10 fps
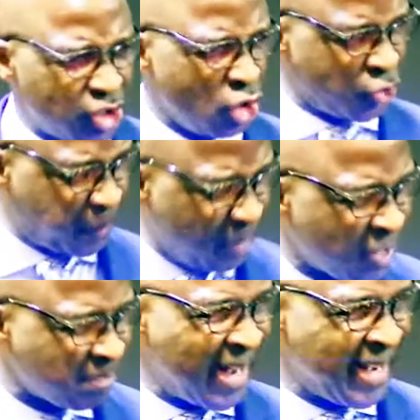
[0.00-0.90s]
your
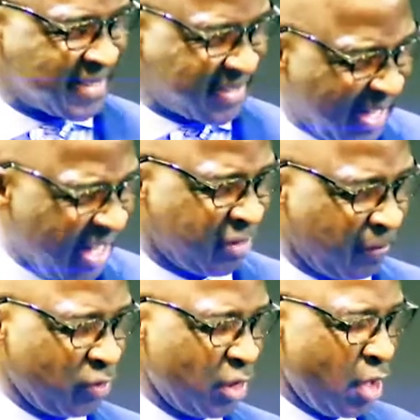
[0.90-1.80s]
spirit man is saved,
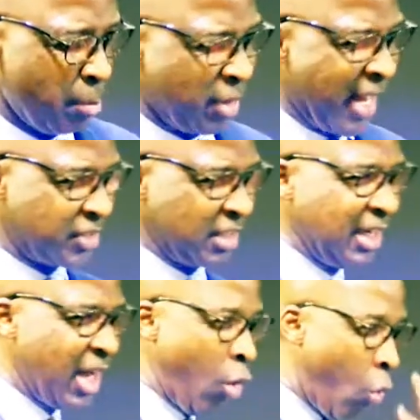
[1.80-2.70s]
but there's
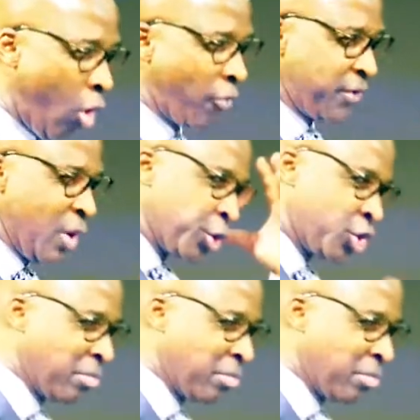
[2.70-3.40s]
still a warfare with your